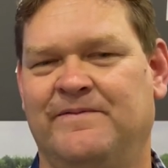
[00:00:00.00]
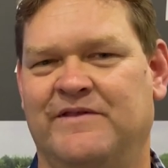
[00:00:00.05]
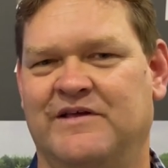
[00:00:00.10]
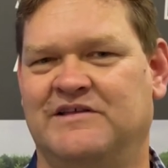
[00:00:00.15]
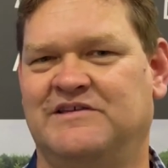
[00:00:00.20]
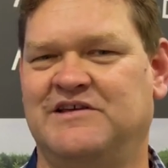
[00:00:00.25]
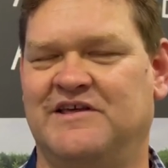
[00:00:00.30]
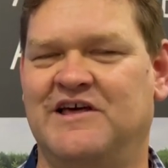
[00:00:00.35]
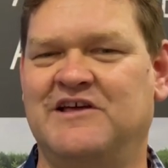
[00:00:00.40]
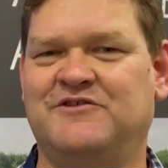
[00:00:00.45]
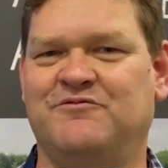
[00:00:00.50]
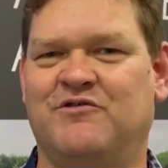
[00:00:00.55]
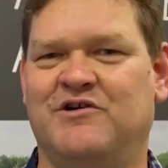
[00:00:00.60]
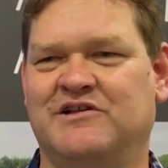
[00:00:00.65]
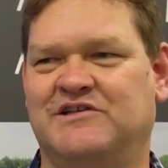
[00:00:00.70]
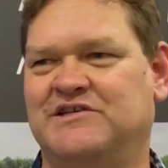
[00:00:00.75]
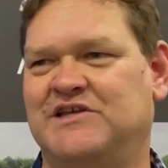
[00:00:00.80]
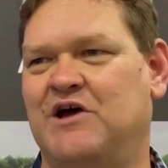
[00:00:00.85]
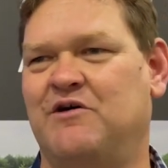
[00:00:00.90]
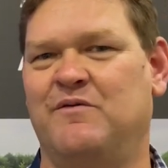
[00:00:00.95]
And so that's
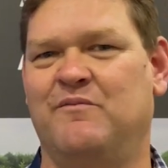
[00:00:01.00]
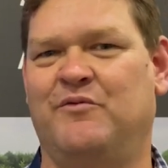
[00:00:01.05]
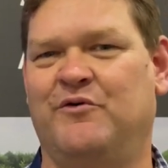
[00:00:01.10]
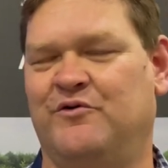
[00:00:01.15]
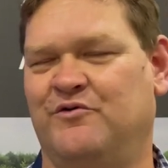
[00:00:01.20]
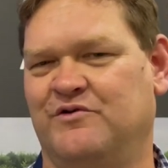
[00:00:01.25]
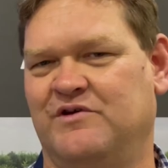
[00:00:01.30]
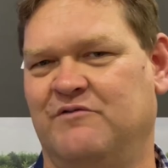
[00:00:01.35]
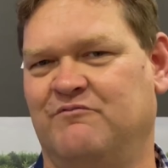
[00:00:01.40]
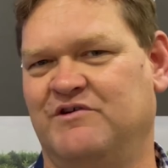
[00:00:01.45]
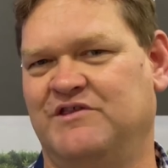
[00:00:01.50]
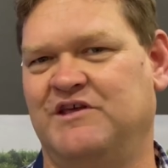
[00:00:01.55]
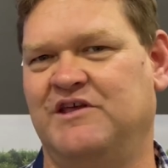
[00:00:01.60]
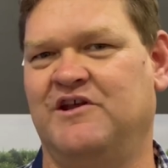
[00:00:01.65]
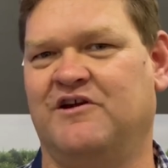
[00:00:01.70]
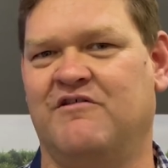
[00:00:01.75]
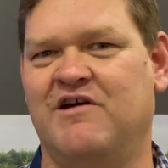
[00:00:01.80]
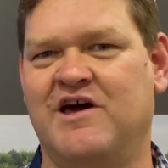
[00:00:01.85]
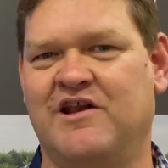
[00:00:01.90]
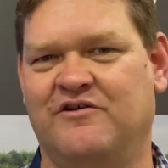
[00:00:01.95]
why it's so important with
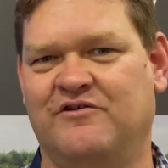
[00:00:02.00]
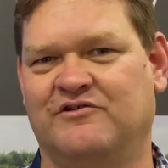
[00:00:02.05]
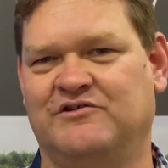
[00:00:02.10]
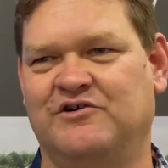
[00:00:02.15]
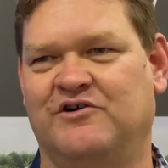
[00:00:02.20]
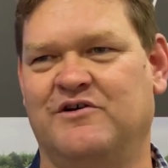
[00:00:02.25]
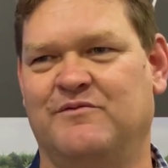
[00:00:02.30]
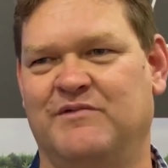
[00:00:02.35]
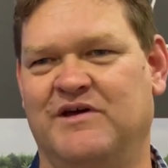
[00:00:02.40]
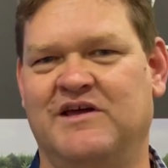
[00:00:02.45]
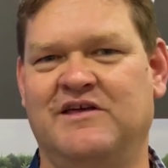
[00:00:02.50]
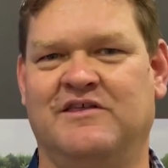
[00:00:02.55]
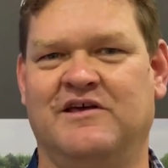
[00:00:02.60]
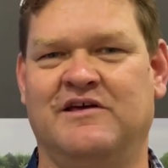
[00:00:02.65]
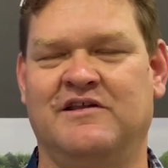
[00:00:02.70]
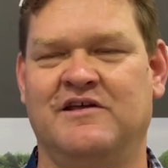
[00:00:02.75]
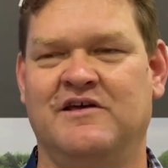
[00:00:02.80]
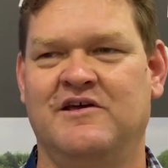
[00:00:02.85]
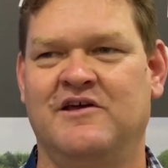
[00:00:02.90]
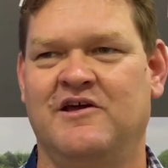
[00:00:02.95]
integrated autonomy
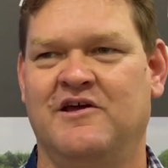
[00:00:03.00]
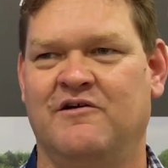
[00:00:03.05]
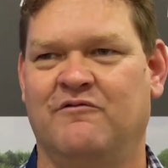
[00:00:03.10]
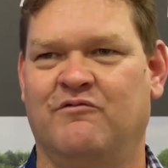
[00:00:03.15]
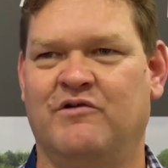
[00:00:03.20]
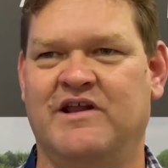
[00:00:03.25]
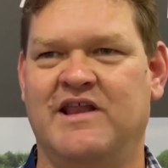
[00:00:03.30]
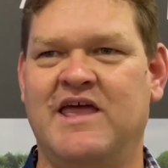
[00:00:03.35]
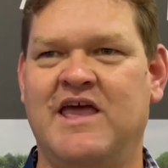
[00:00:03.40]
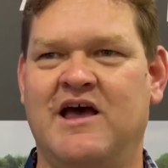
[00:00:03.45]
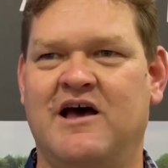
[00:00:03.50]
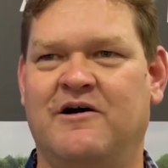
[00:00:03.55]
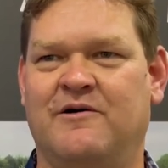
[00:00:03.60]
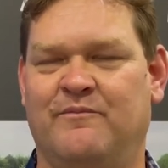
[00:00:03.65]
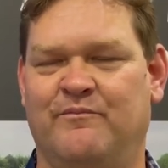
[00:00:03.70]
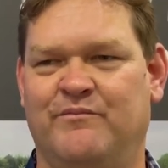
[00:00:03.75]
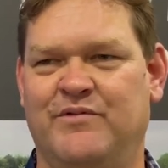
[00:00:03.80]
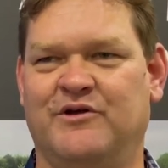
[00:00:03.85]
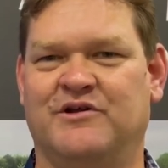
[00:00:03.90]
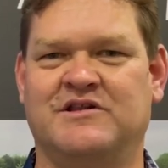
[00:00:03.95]
that we're now
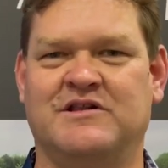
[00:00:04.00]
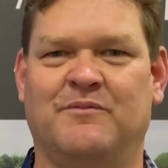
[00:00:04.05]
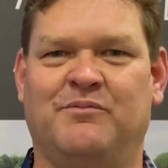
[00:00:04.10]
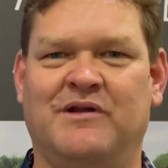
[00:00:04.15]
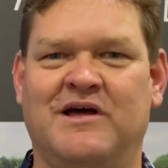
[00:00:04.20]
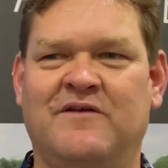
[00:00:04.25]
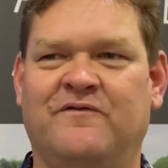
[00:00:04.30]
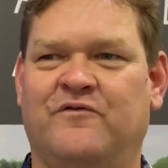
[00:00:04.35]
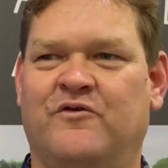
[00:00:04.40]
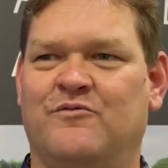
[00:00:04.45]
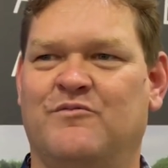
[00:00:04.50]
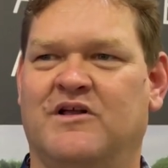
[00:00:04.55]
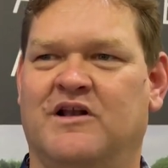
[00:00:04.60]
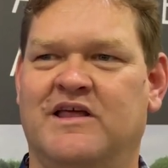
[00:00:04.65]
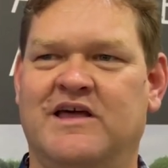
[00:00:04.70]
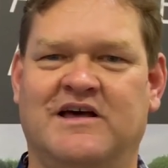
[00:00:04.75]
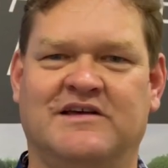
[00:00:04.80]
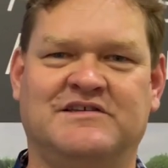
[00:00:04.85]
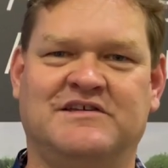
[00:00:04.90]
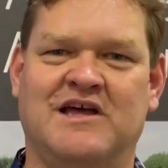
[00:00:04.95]
building the platform that
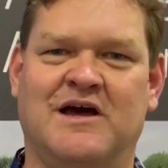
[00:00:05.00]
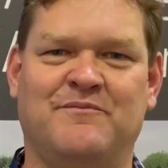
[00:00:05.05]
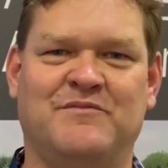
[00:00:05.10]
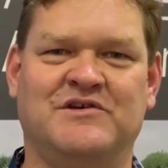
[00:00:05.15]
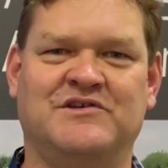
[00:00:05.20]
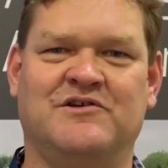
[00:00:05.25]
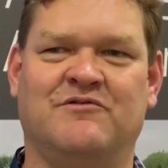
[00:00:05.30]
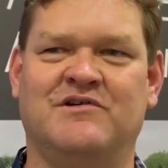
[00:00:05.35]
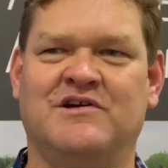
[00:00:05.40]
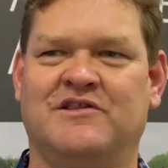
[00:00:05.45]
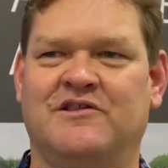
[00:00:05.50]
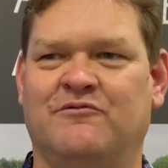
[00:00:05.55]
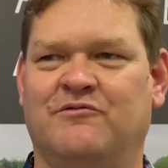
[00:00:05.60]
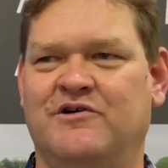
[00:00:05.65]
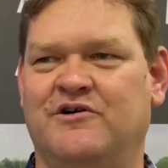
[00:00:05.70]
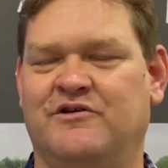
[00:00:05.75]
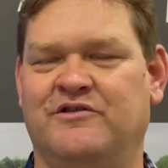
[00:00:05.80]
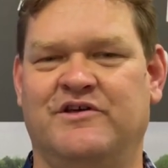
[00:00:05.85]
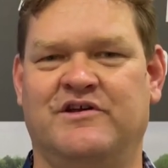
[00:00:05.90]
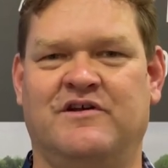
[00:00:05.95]
allows companies around the
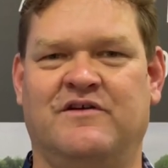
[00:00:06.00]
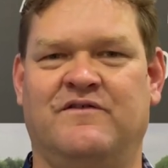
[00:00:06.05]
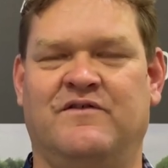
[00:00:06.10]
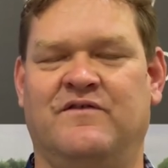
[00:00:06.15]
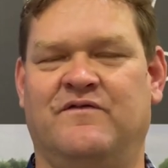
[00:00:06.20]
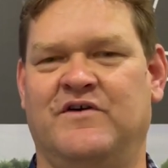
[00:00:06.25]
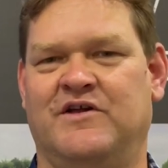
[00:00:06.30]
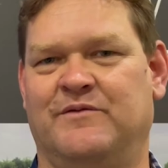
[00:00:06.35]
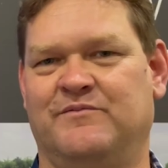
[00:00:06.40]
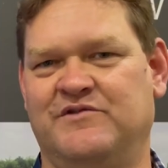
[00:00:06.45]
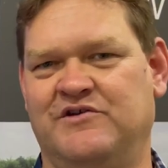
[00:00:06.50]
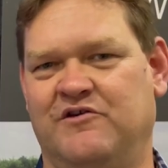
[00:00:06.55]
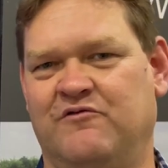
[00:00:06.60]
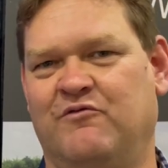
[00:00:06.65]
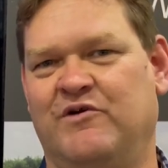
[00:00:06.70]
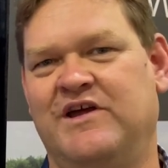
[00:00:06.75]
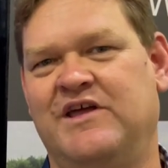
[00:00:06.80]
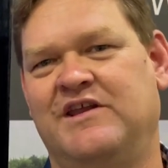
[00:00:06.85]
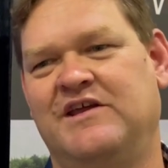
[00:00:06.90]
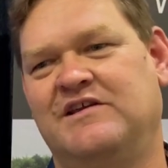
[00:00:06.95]
world that have developed new
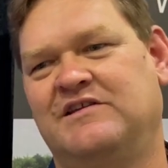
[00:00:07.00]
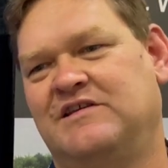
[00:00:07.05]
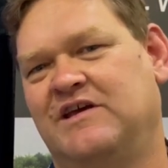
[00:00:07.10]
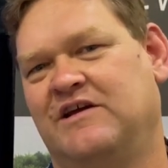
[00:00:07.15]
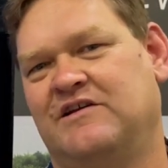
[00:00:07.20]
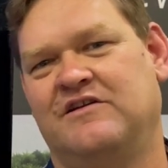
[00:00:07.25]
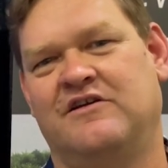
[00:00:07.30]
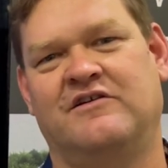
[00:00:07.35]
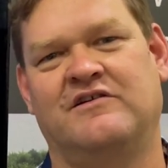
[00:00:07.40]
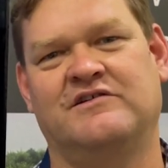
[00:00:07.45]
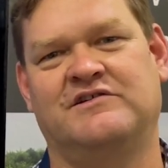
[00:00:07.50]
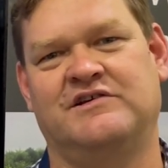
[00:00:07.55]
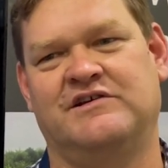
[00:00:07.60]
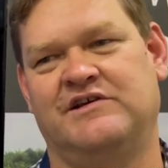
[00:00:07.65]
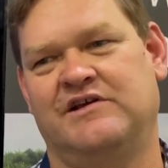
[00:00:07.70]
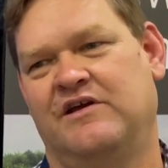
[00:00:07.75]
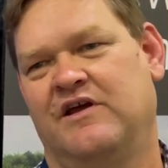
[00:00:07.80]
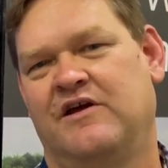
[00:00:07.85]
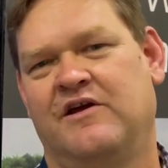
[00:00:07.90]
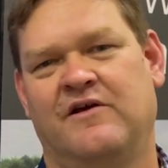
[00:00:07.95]
weeding
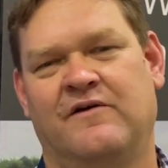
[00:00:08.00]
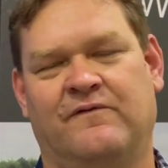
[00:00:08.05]
technology,